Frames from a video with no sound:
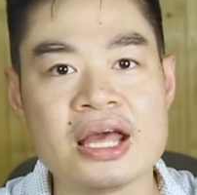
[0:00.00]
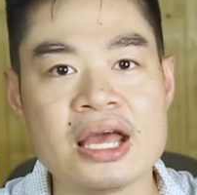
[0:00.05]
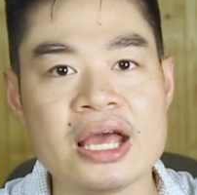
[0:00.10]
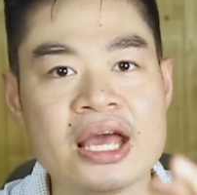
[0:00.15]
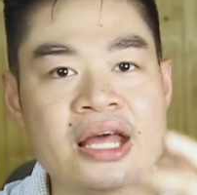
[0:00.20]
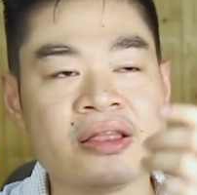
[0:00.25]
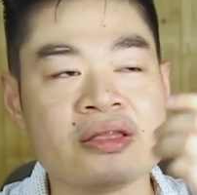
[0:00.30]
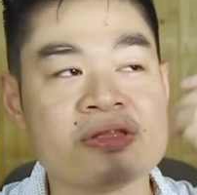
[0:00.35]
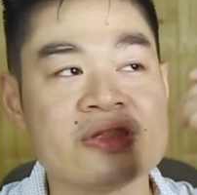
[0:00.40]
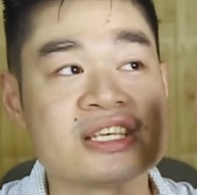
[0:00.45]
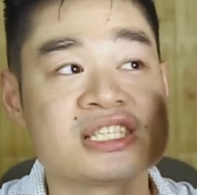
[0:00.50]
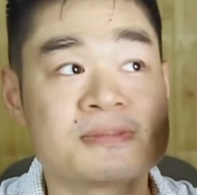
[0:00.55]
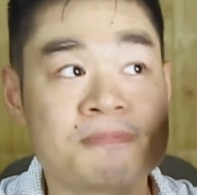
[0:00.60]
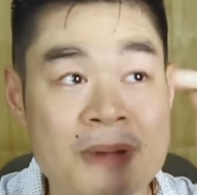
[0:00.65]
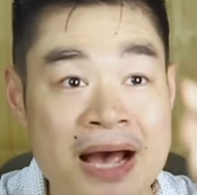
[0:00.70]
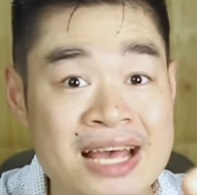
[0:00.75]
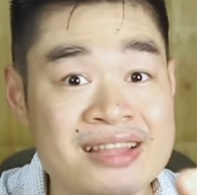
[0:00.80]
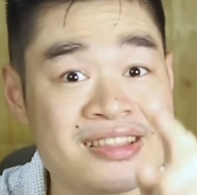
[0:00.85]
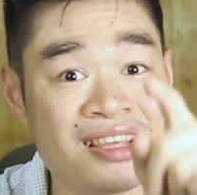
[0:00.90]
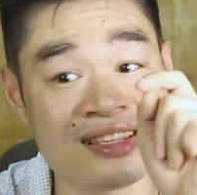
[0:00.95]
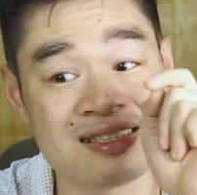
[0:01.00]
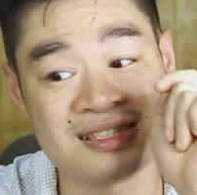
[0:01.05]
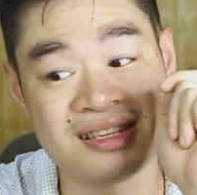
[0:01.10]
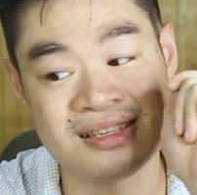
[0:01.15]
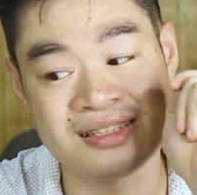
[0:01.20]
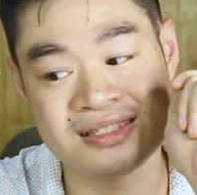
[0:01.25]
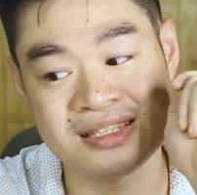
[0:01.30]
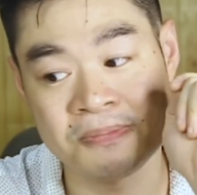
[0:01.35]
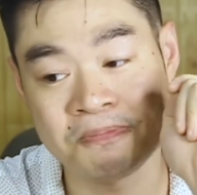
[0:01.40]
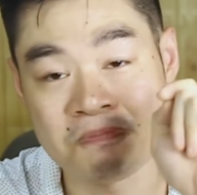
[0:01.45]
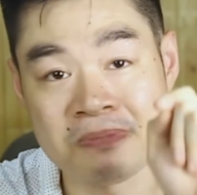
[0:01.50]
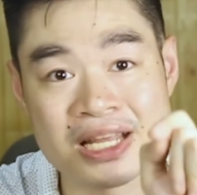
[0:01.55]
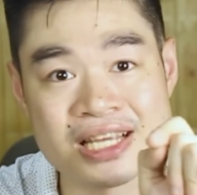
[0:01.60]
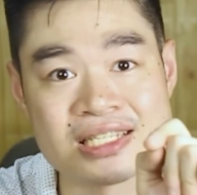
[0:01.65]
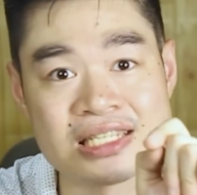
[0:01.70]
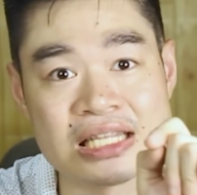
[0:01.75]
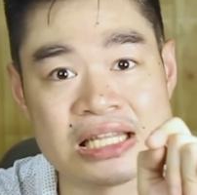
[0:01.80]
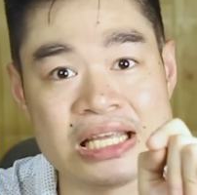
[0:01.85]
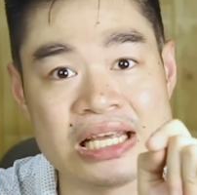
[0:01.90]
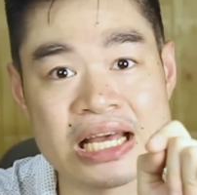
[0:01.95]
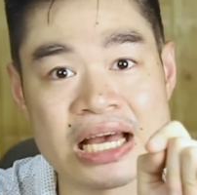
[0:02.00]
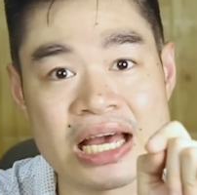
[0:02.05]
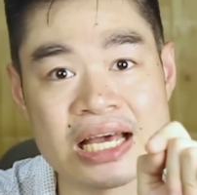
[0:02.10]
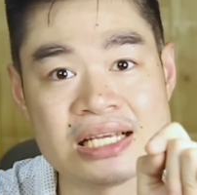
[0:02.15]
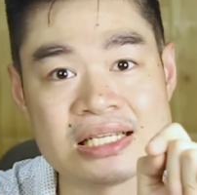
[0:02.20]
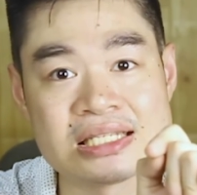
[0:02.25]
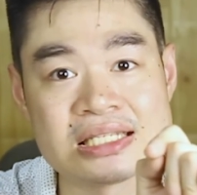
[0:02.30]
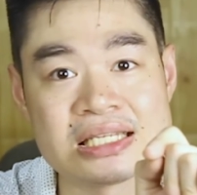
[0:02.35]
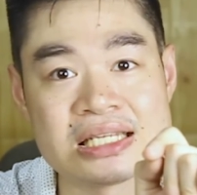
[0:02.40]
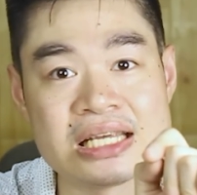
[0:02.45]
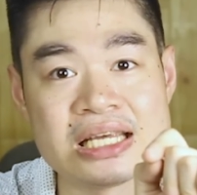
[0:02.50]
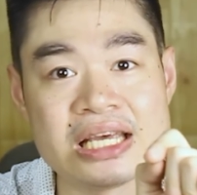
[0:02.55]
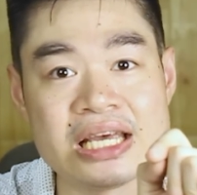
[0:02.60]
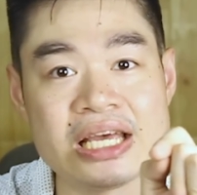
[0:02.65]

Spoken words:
And despite its simplicity, guys,